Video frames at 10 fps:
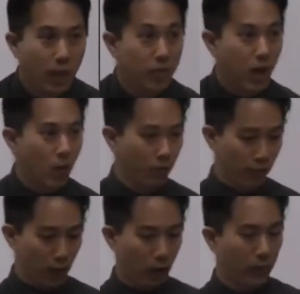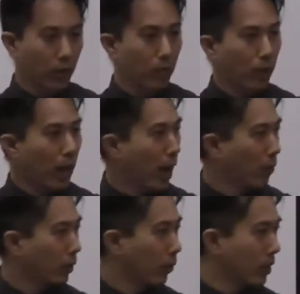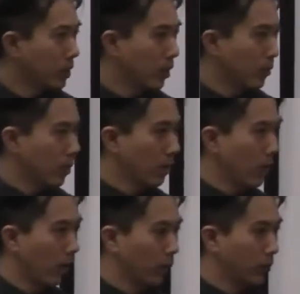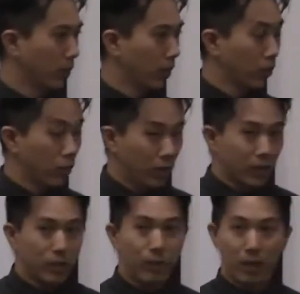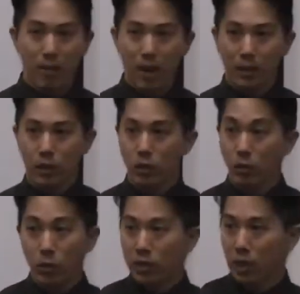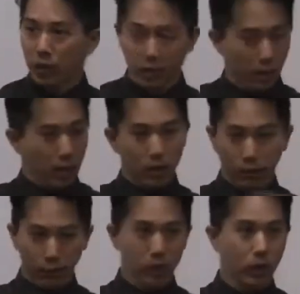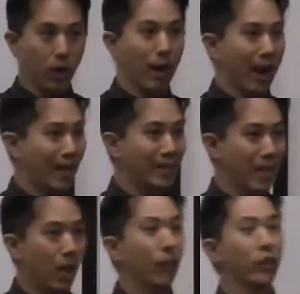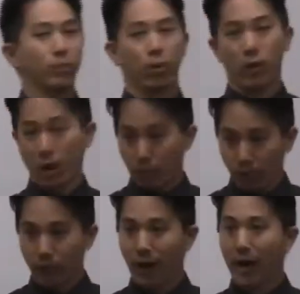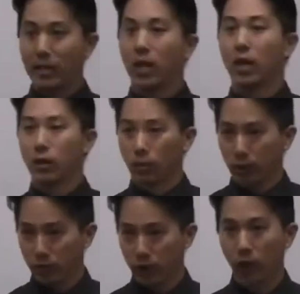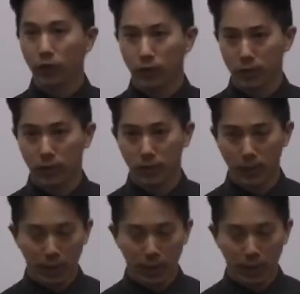And they would follow and comply with the rest of their protocols. So this has been amazing. So the results, the first R, hands down, this program provides the results.